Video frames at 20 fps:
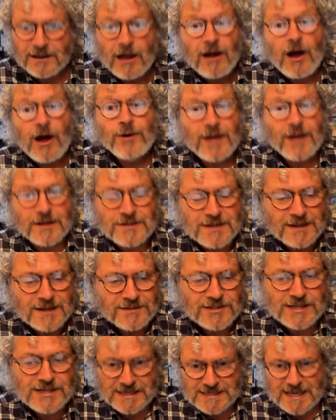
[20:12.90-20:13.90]
oh yes,
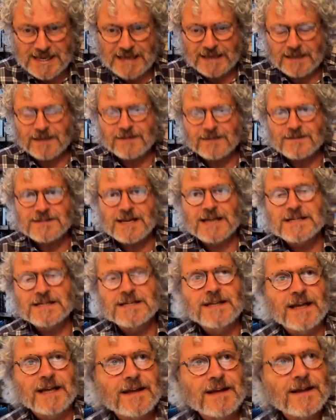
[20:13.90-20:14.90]
T.S. Eliot,
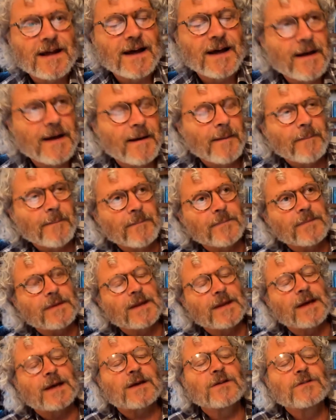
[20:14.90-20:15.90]
Saturday, um,
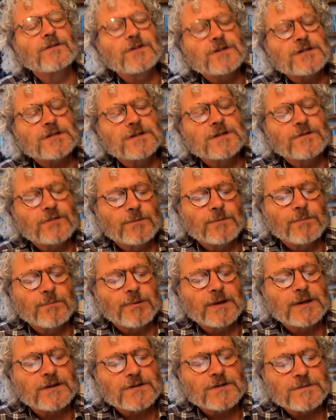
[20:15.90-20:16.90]
a condition of
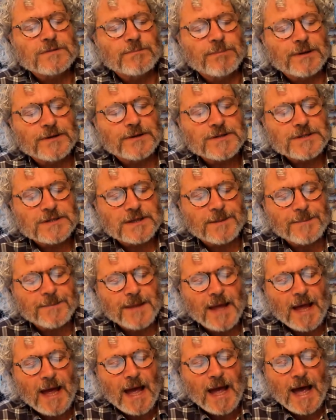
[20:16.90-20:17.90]
complete simplicity,
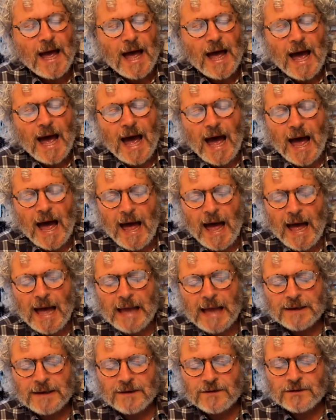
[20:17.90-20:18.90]

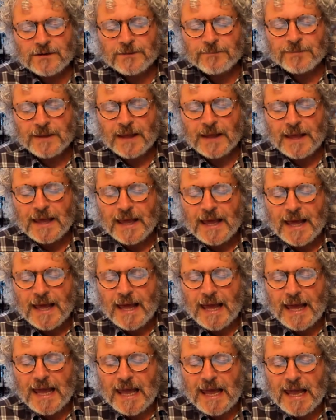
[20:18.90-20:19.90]
and
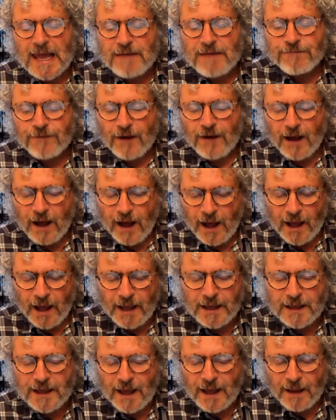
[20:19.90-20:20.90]
if
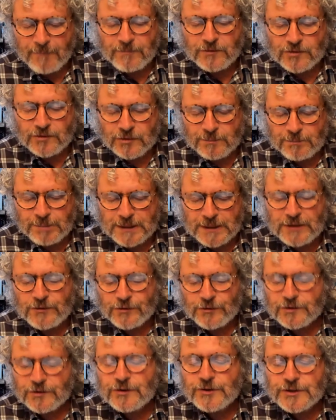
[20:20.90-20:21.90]
I am to be
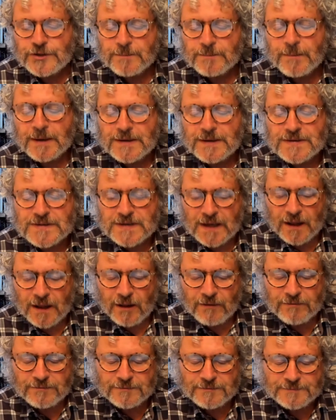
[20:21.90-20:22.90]
true to
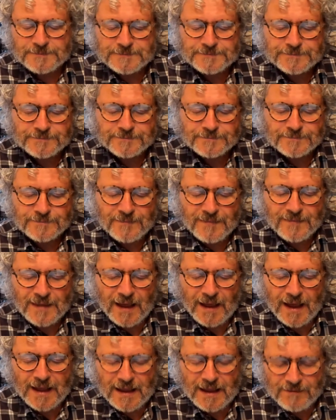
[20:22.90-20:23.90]
myself,
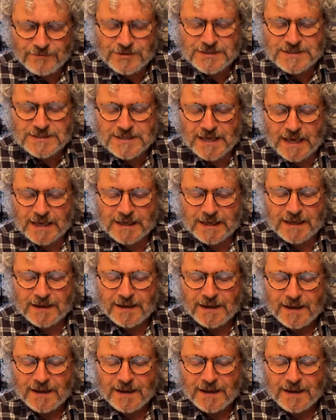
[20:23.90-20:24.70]
I have to say